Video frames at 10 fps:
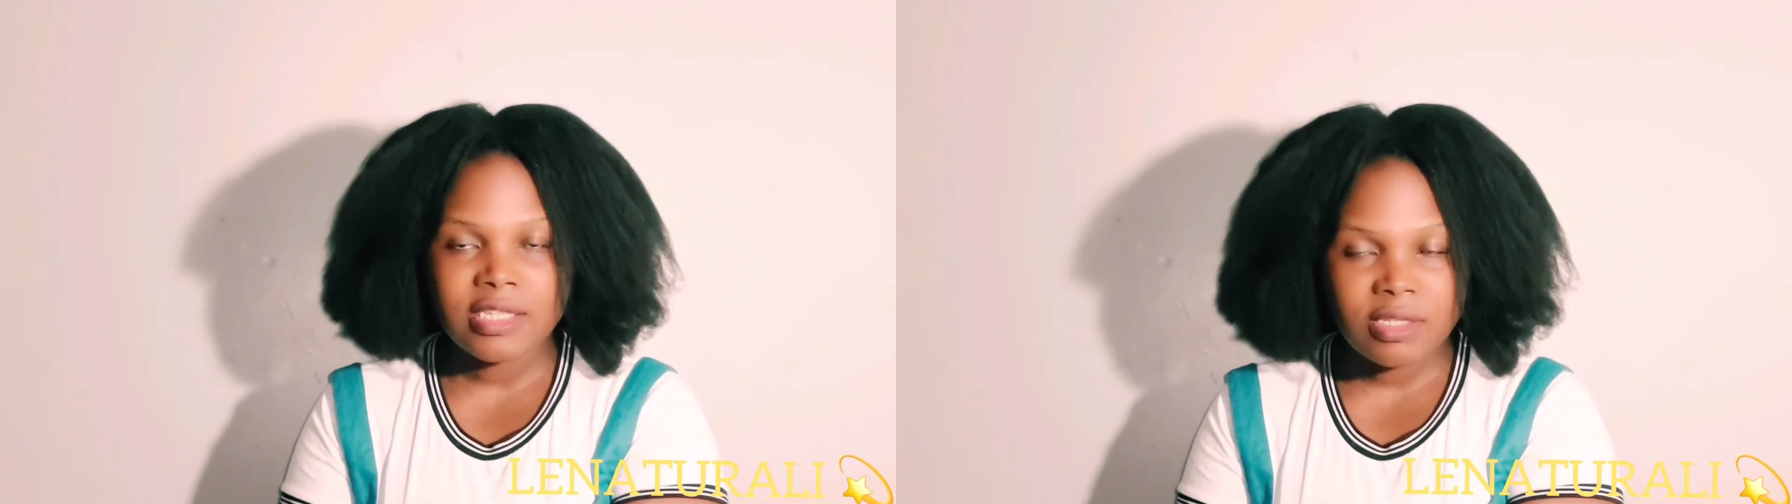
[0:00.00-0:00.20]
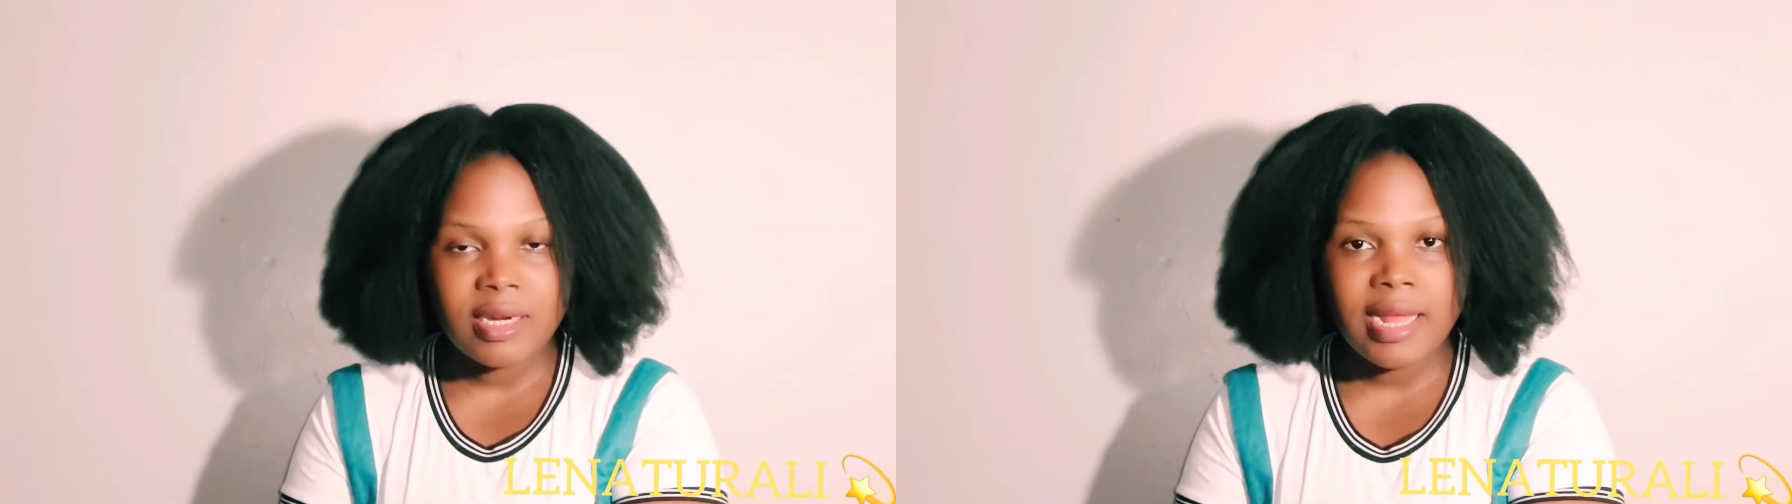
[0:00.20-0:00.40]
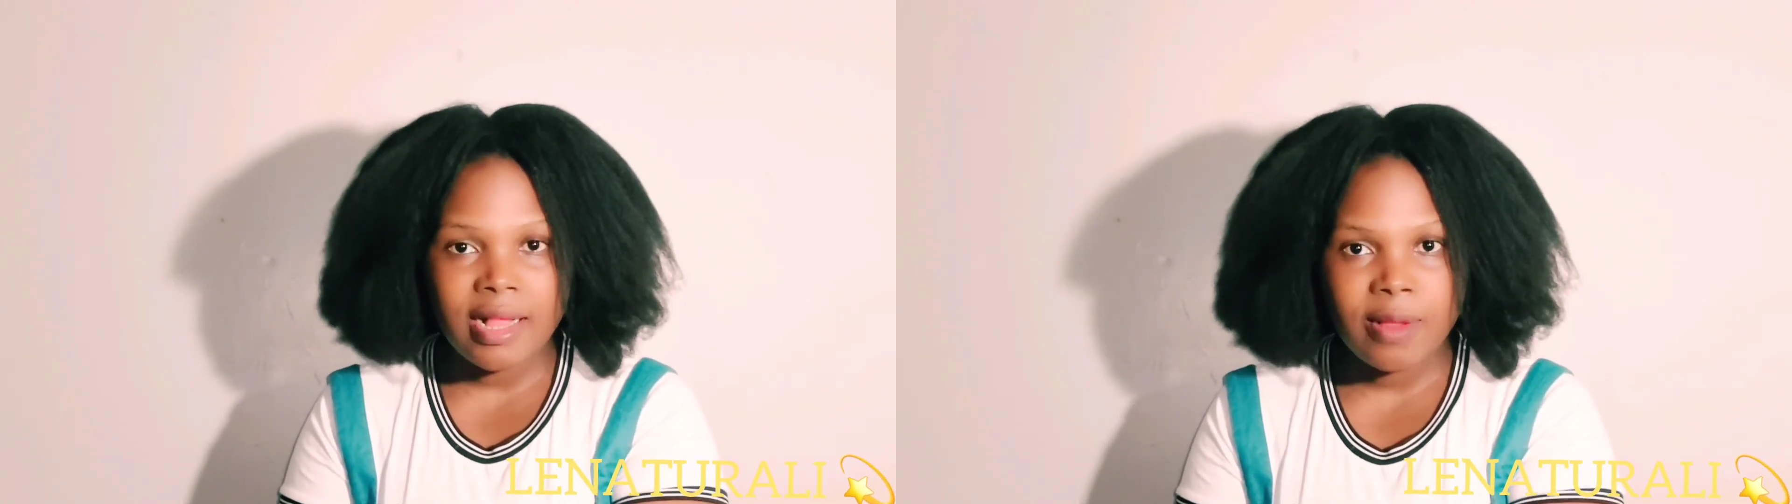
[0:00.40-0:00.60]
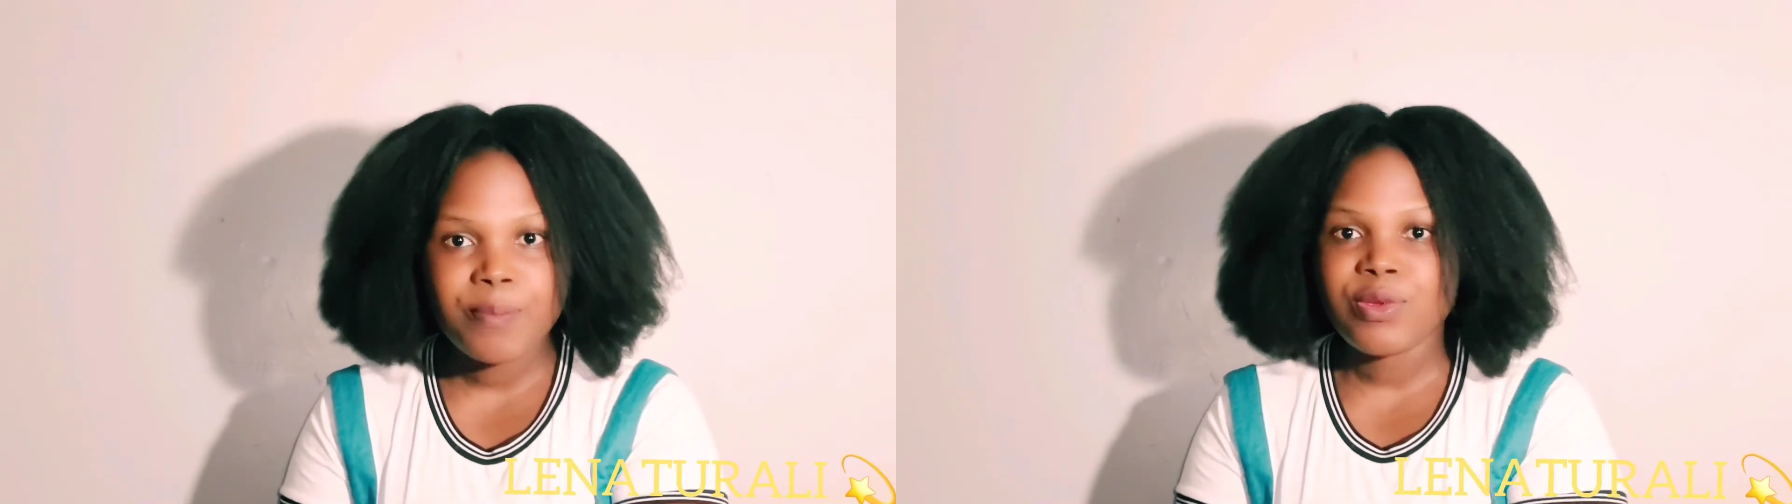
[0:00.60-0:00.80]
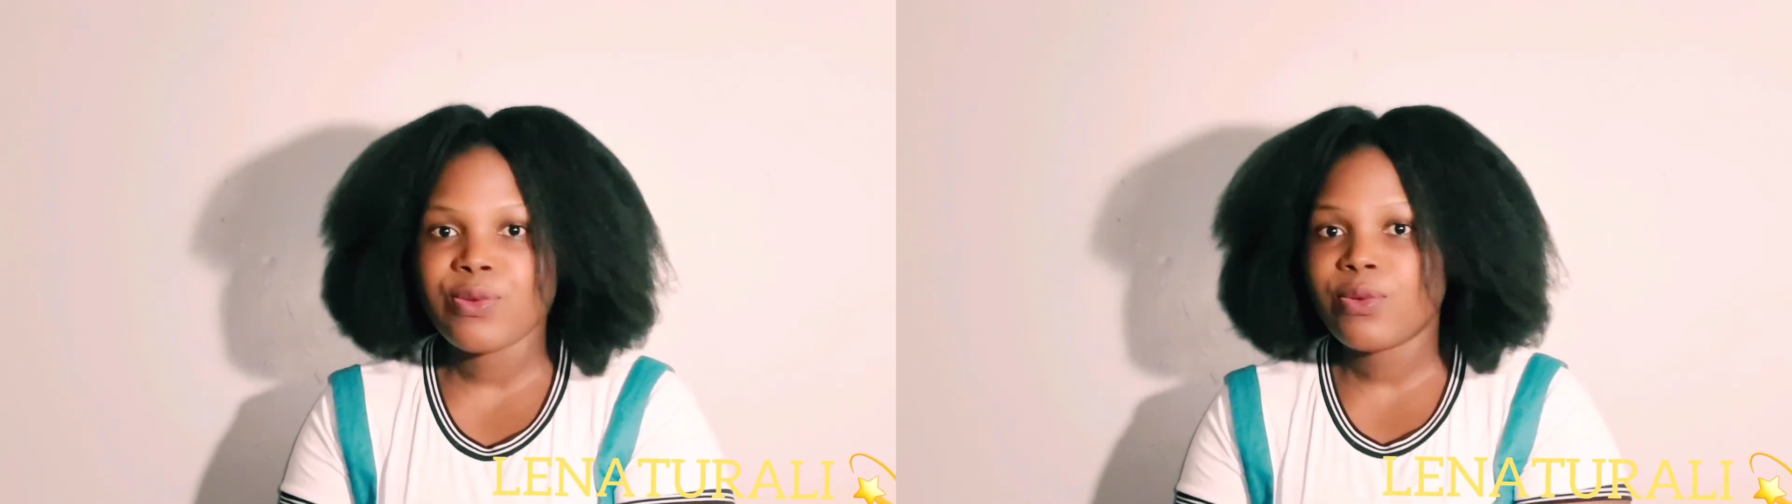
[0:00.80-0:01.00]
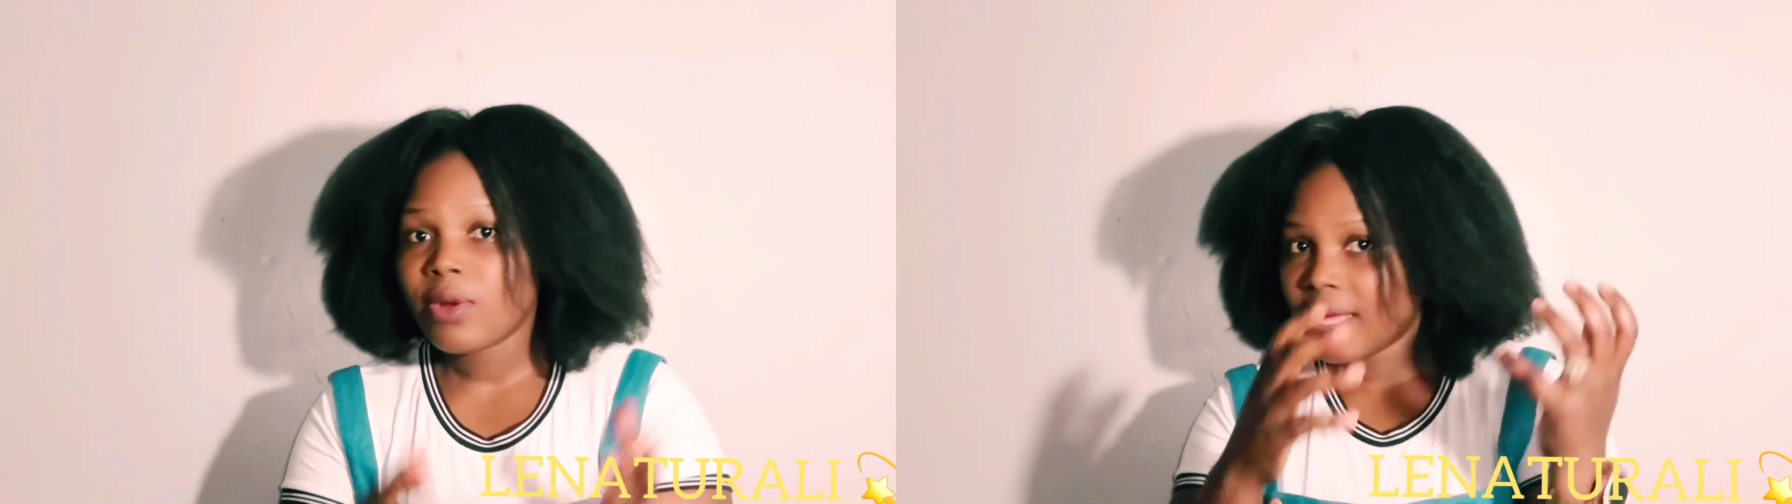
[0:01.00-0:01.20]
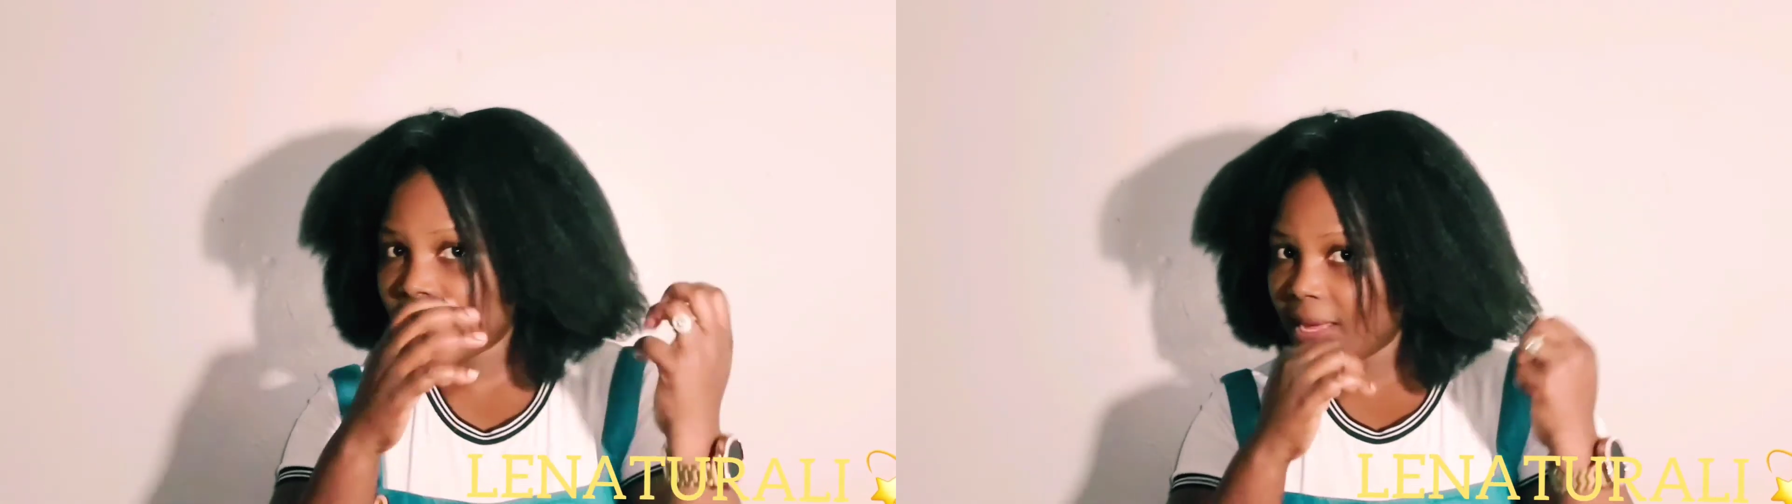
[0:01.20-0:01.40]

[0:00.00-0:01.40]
That's gonna help you